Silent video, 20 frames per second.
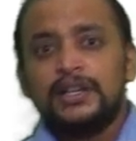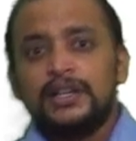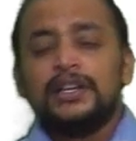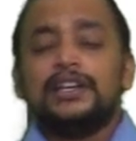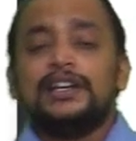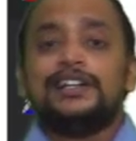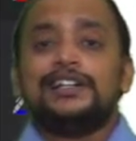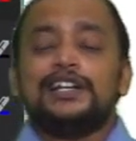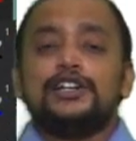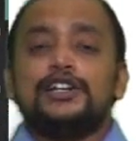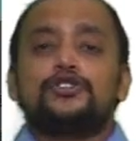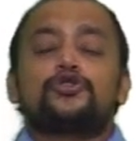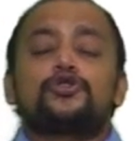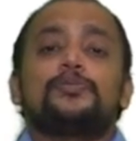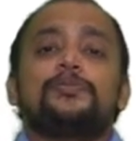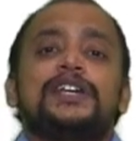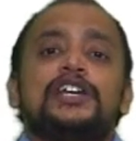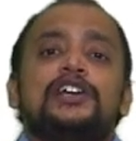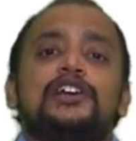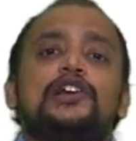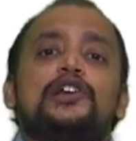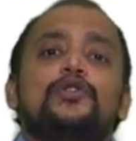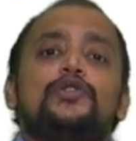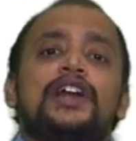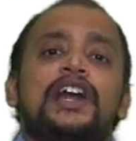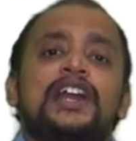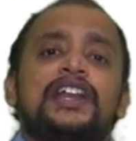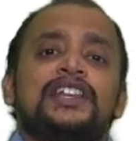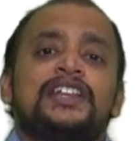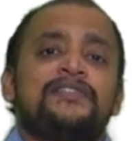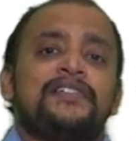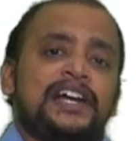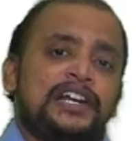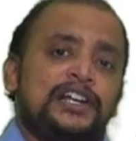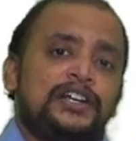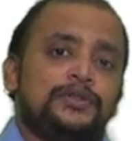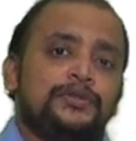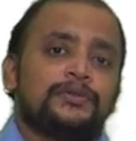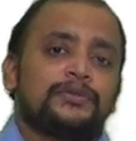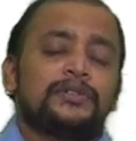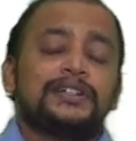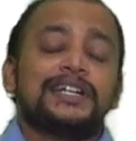It is to be included in the value.